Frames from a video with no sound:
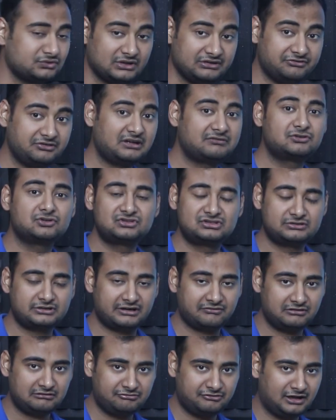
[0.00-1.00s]
So if you have to
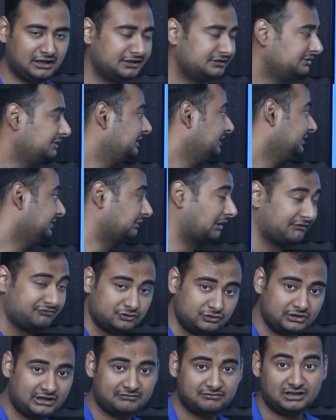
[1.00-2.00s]
travel far, you
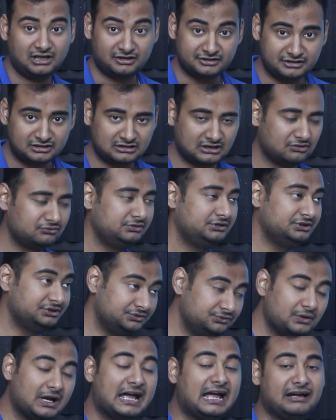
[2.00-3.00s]
have to travel underground,
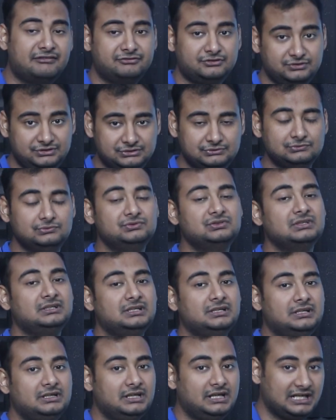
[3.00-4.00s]
you have to use
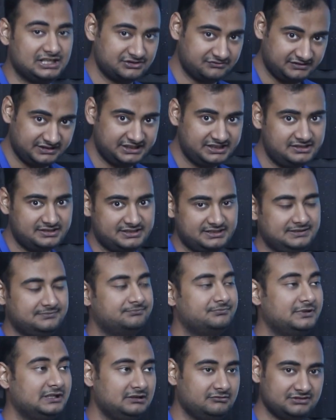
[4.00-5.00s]

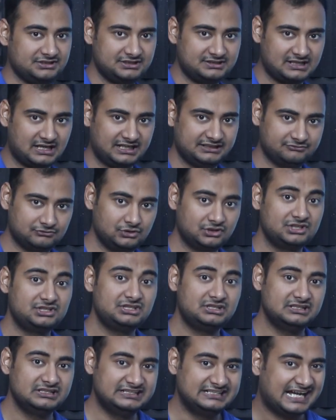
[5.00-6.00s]
HVDC, which is high
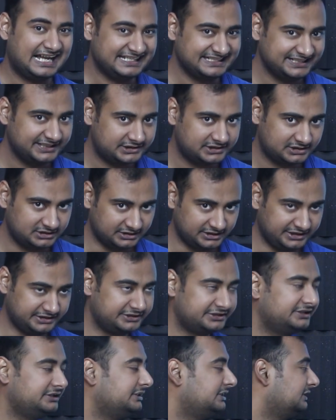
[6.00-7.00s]
voltage direct
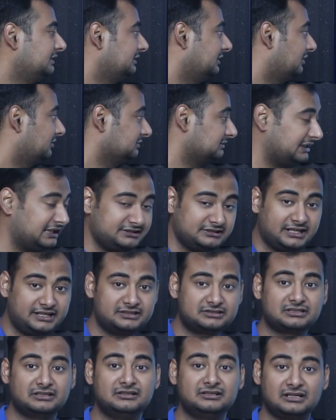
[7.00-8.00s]
current. Now that
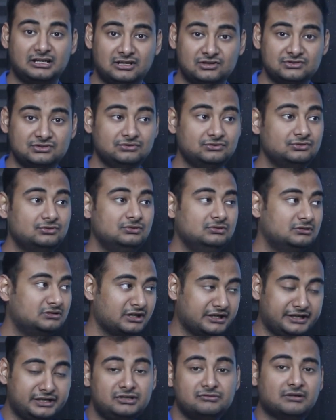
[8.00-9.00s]
direct current allows you to
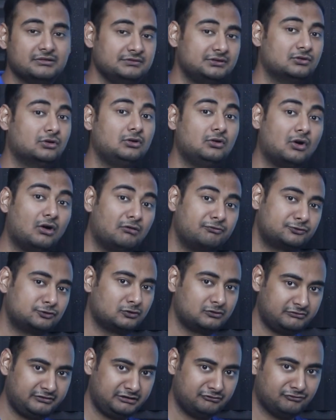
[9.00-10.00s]
connect what we call
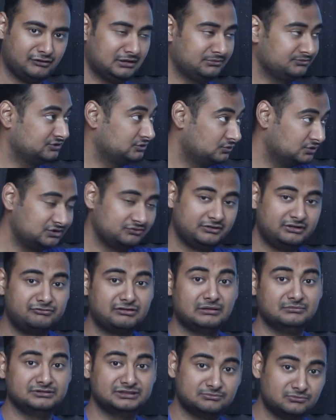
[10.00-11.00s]
offshore wind farms. Those
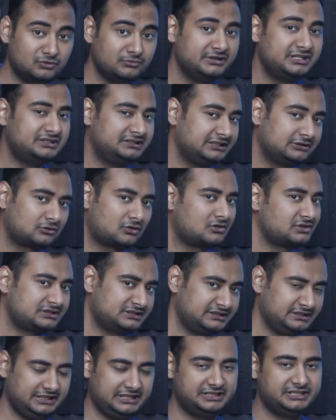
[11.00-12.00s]
wind farms, the moment they
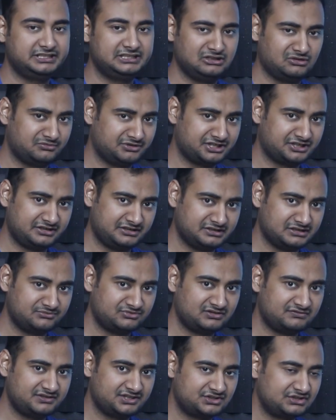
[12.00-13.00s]
cross 80 kilometer in
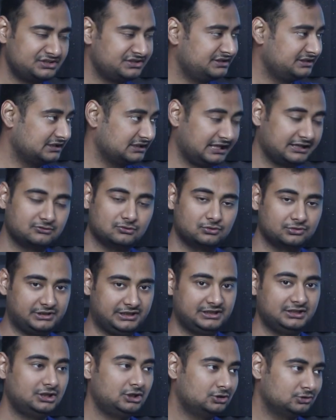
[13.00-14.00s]
terms of distance, they're like,
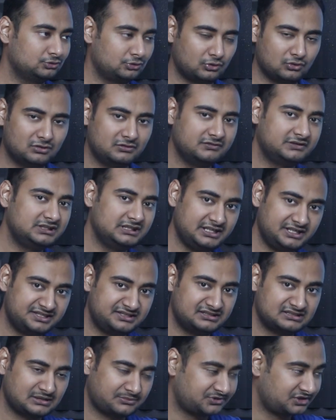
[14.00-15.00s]
okay, throw away the
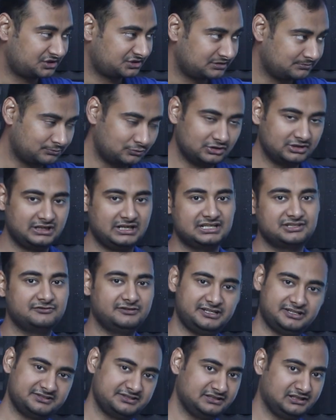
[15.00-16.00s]
AC substation, put a
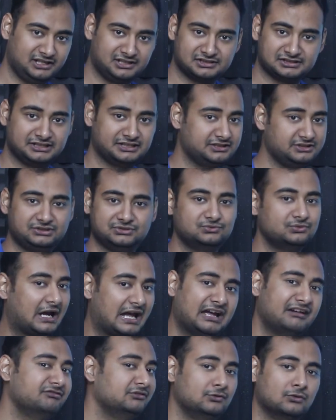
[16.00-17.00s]
HVDC link there. You
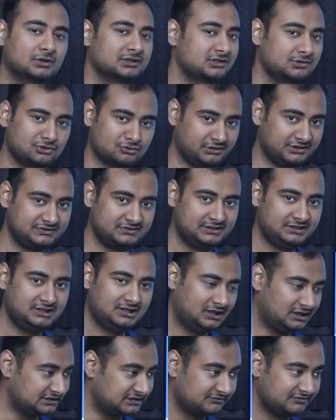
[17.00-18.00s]
have no other choice.
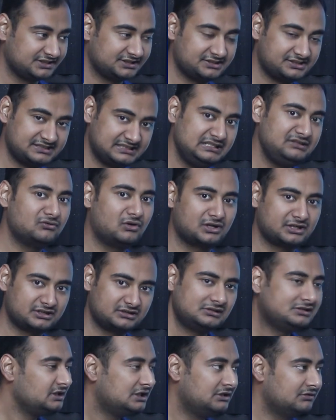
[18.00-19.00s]
Otherwise the
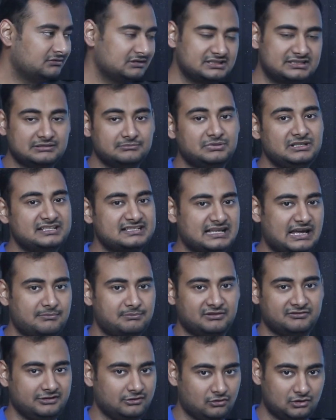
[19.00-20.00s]
seawater will simply
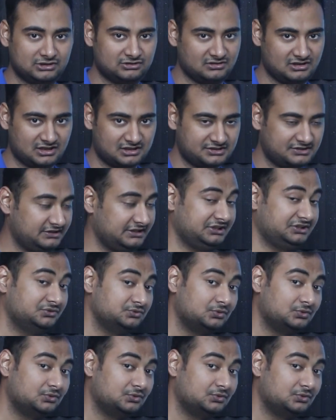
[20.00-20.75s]
sap away all your electricity.